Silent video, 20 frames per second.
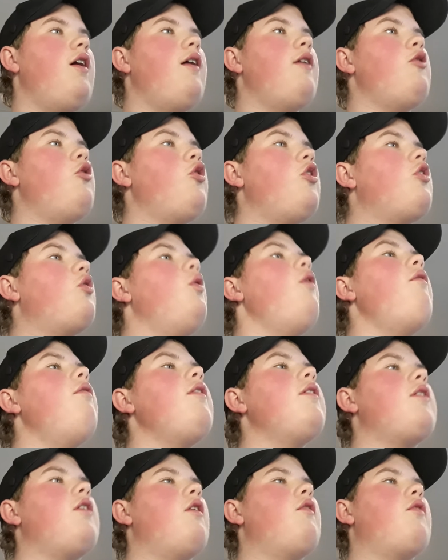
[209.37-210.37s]
the
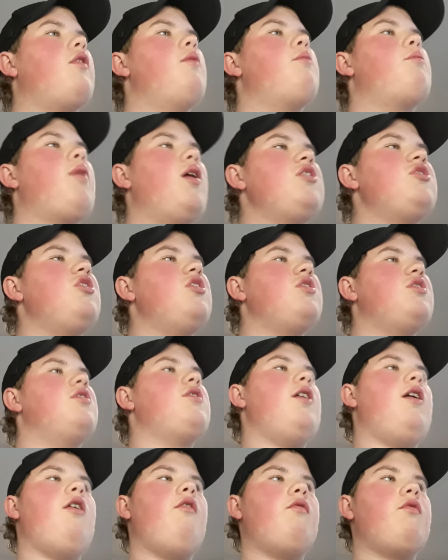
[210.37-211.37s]
equivalent of the budgets
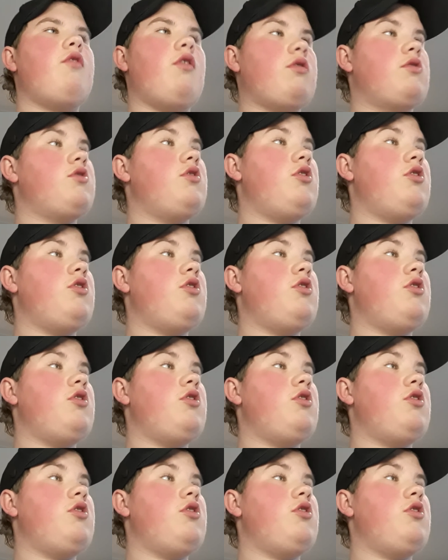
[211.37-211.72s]
of Dr.